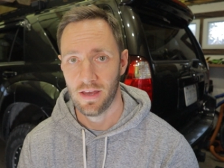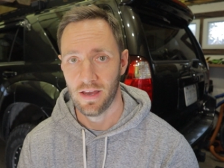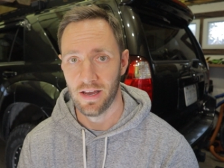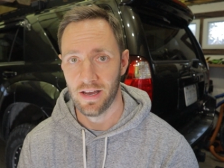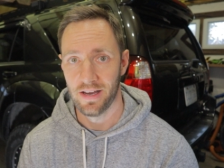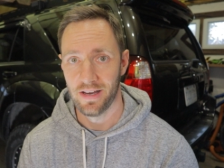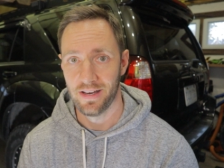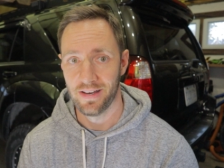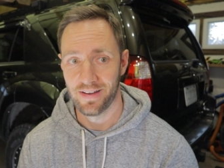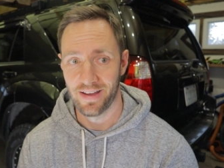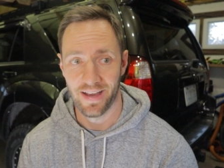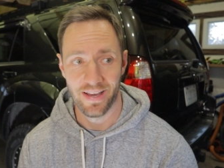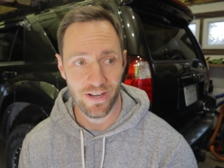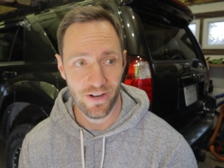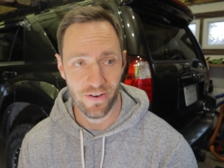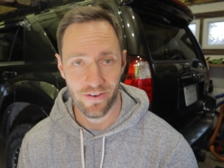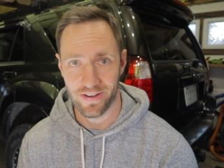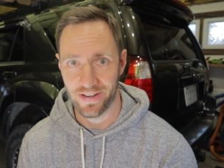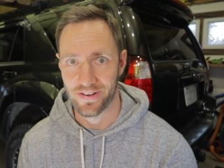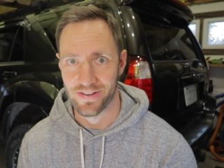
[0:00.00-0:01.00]
I
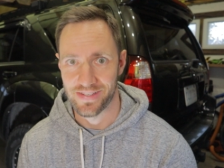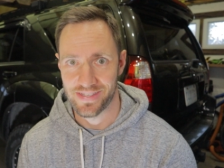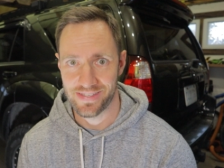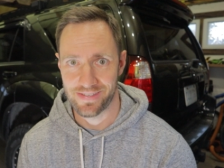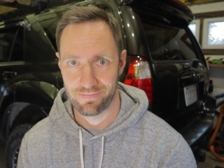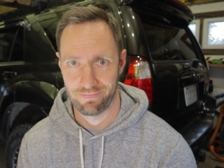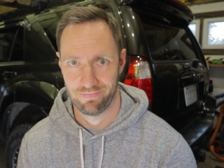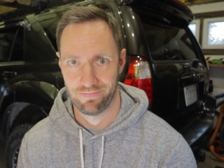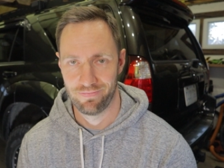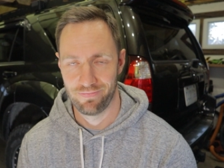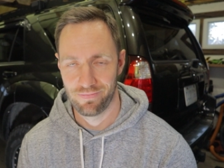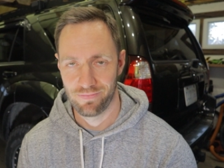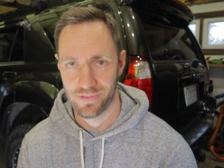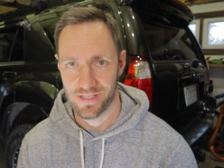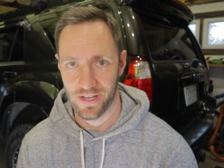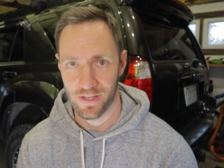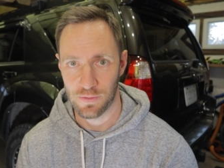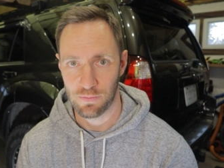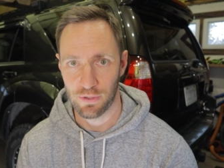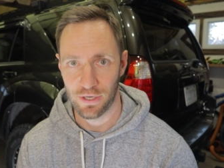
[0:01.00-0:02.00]
know, it
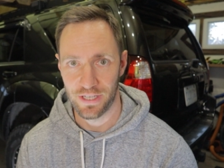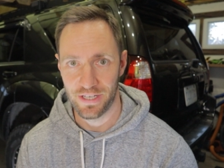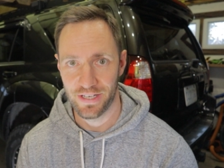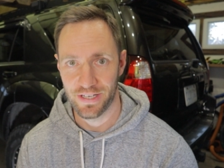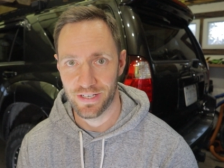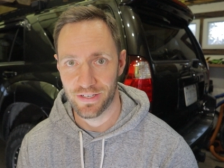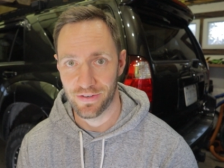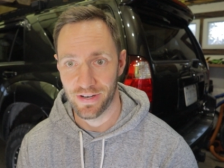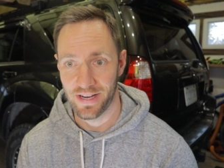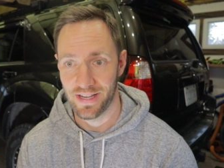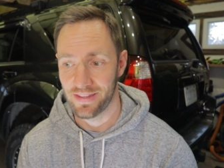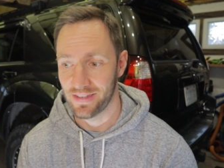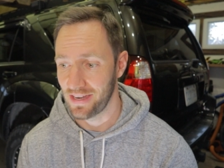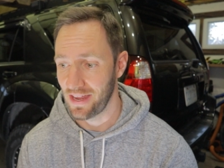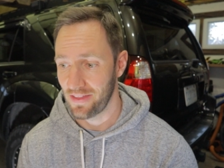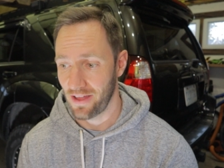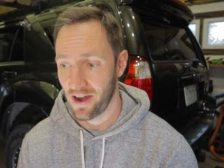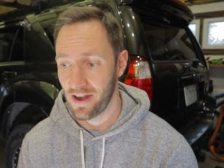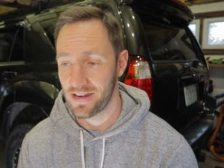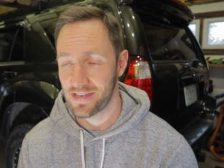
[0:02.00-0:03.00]
sounds pretty good, right? And
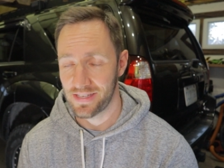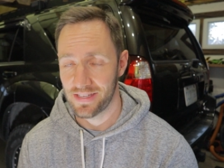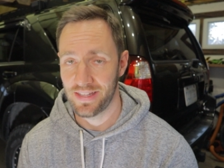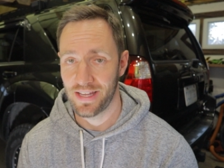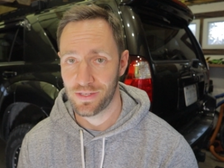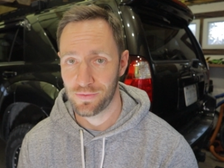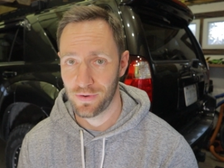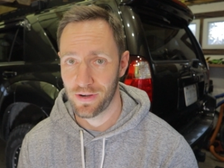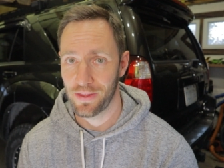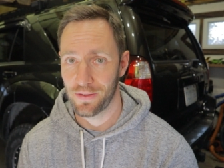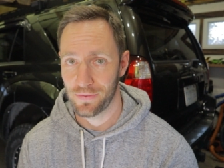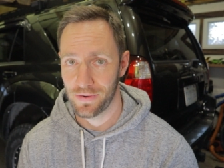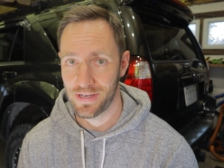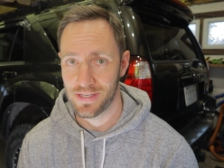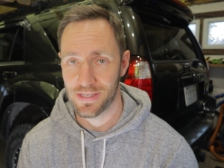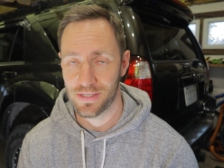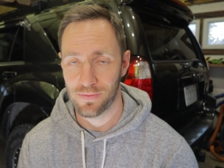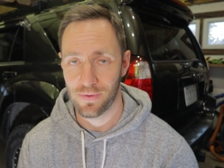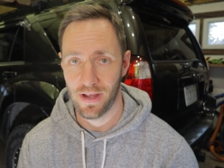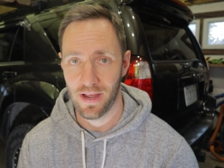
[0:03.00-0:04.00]
honestly, that's one of the
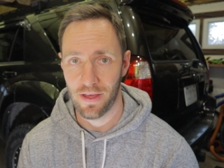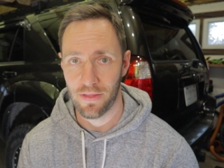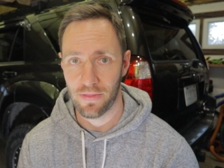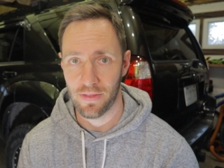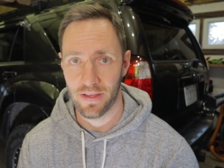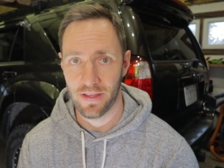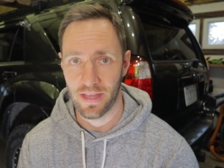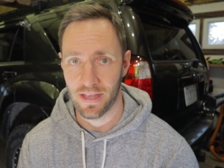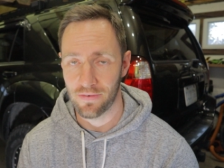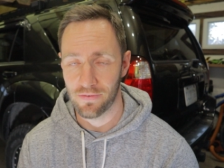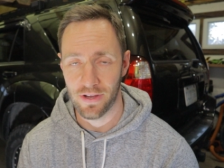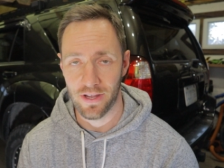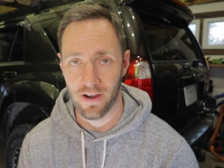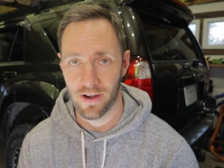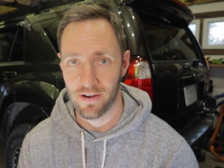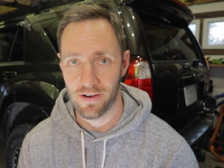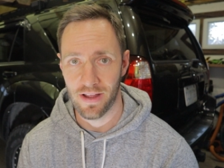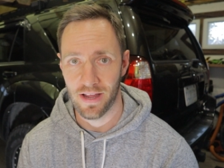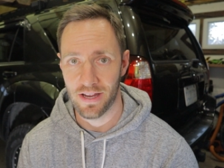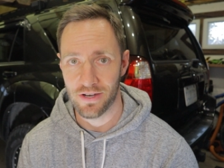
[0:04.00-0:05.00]
reasons why I think every
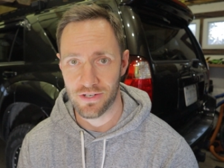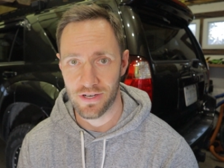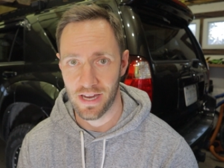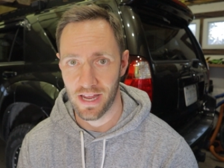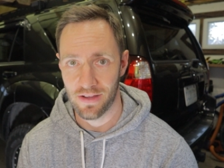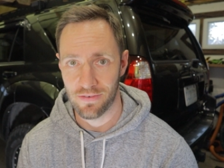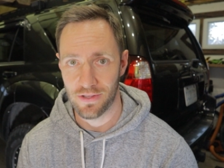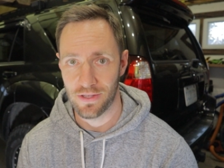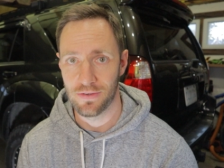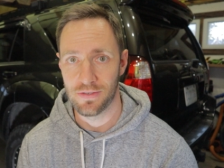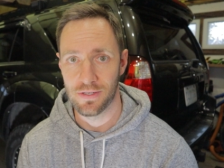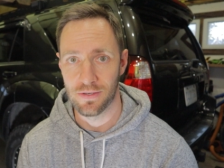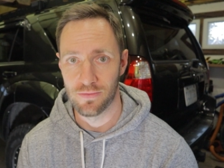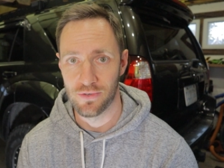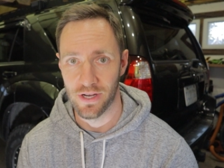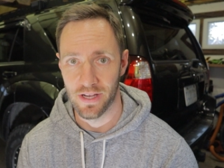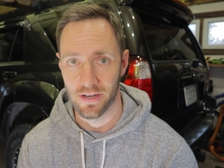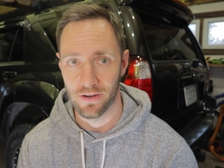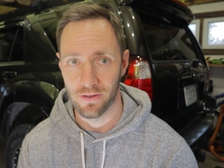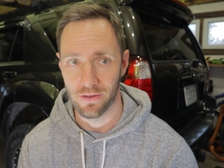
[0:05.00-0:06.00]
car guy should have a YouTube
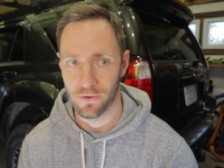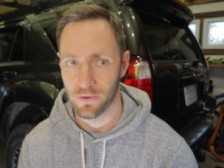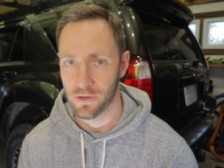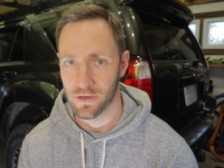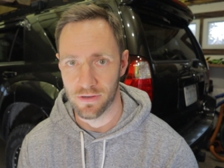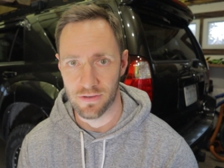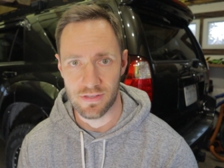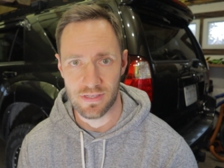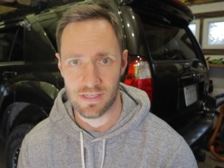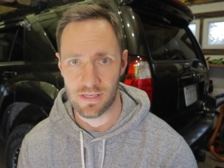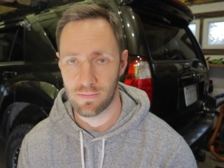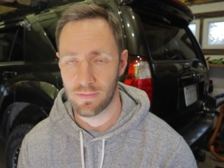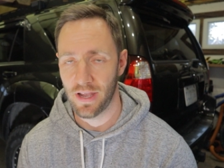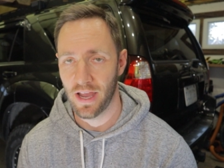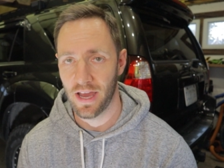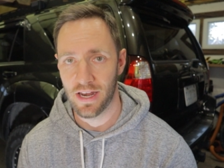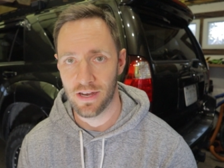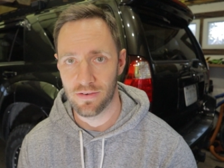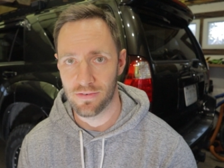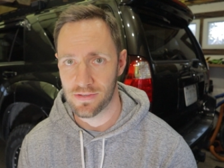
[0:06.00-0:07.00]
channel or some
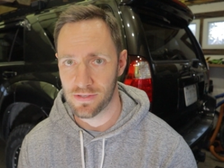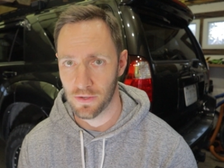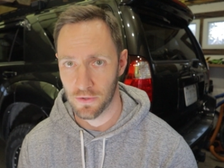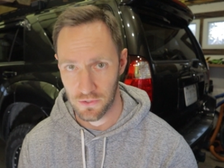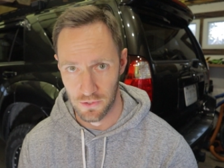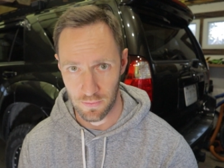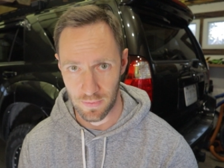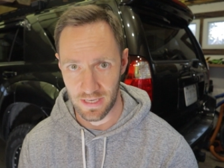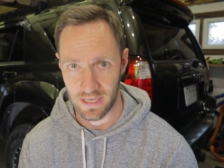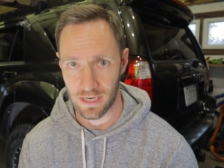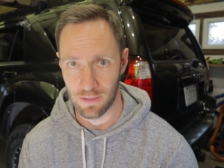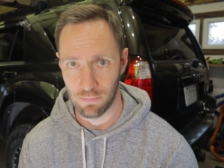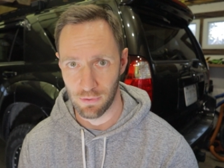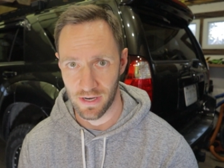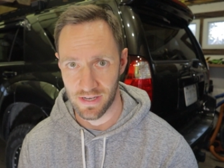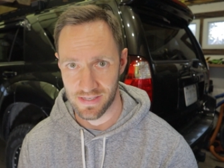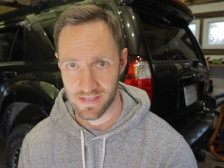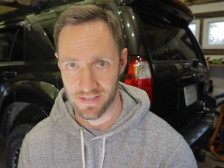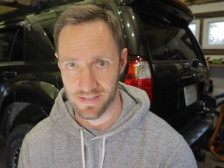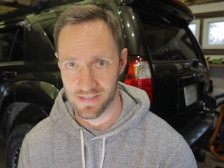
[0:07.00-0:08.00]
kind of social media
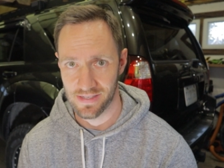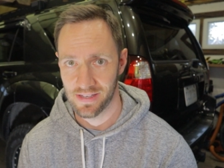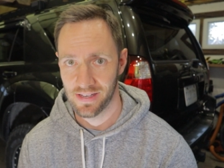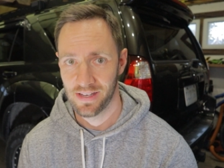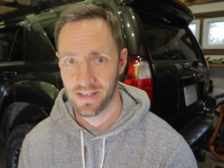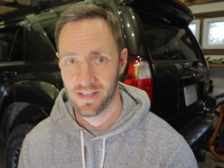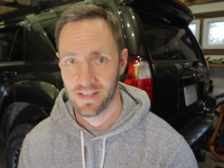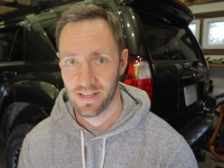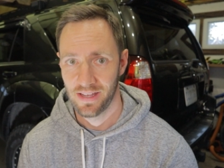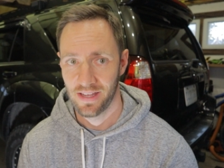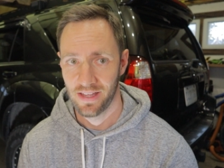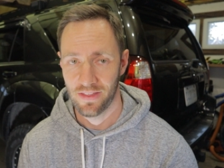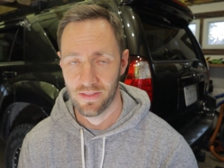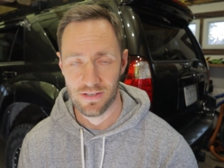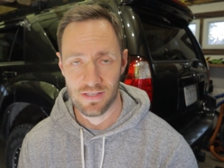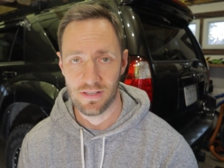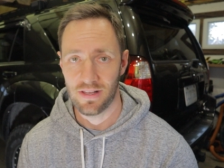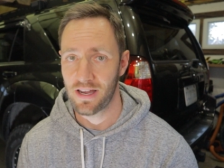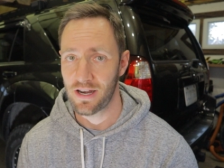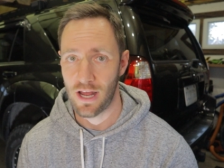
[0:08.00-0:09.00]
presence.
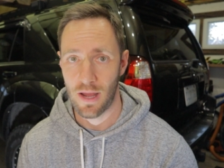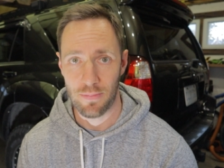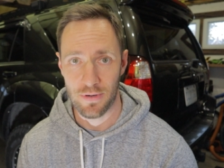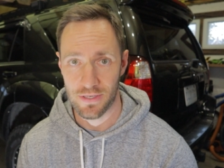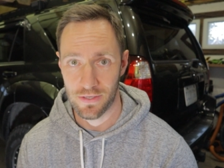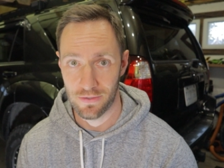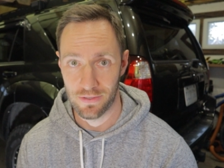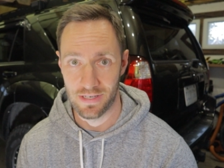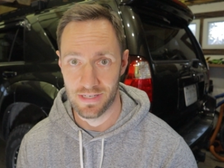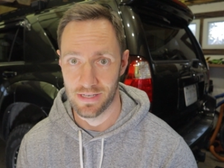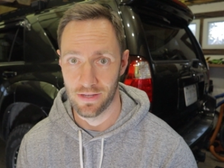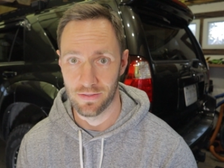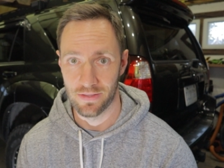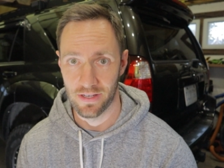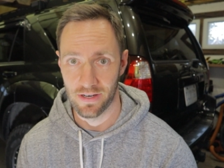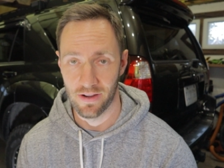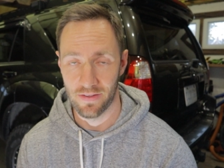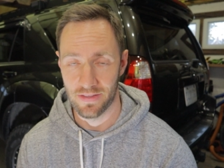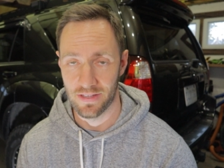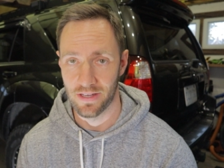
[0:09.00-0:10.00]
There's a lot of opportunities out
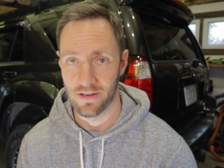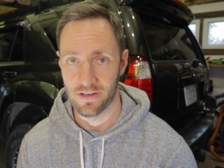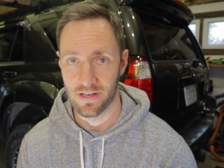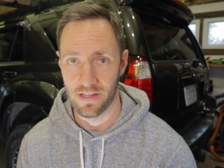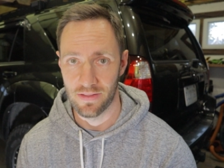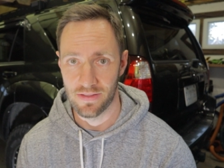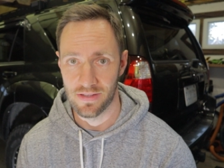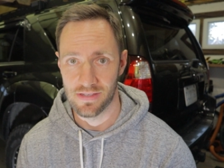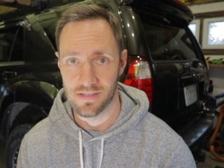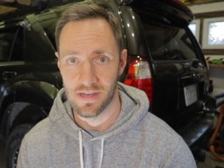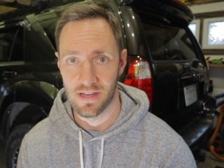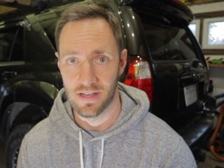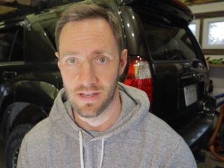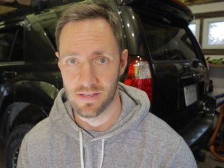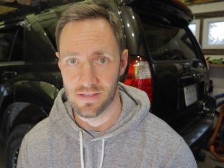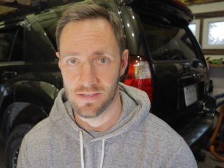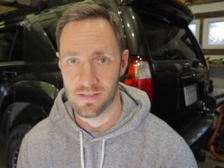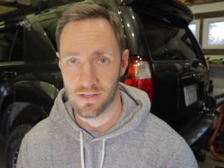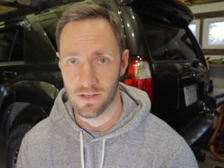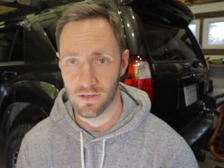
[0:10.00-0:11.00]
there on the internet these
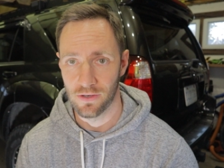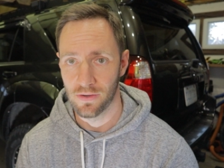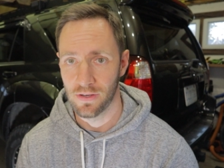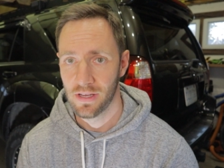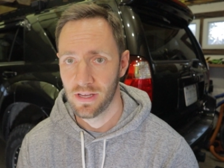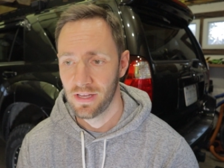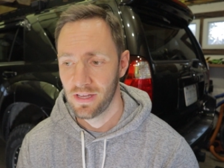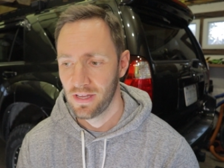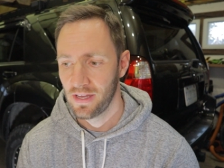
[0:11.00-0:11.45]
days, so